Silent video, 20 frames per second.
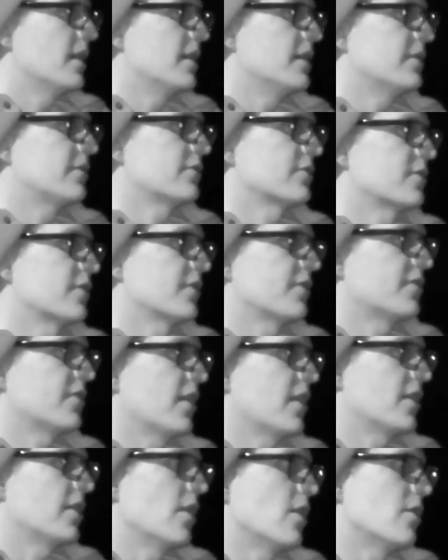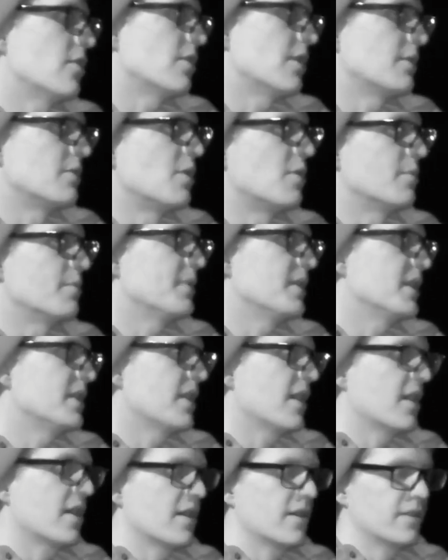He sort of said, oh, I won't be
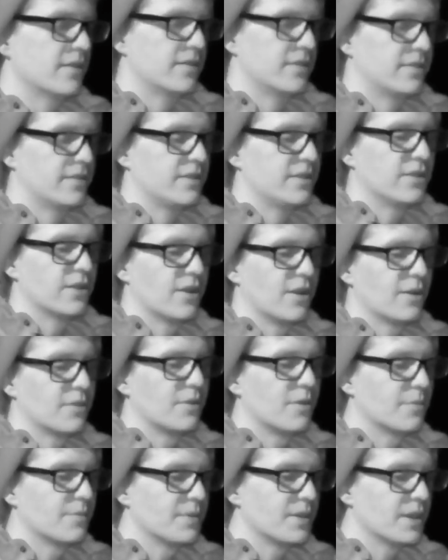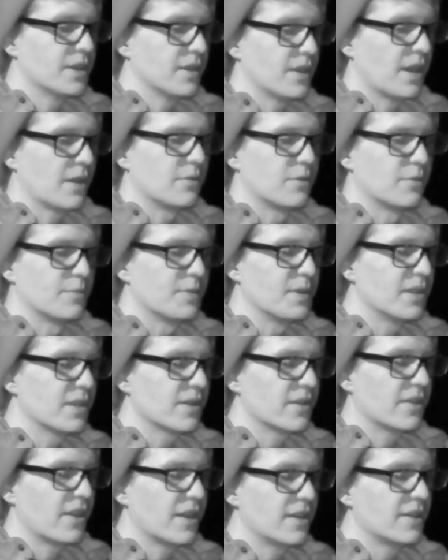there you know, I won't be I won't be
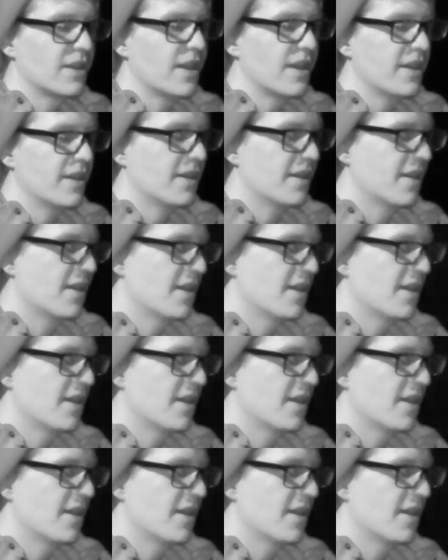there that night,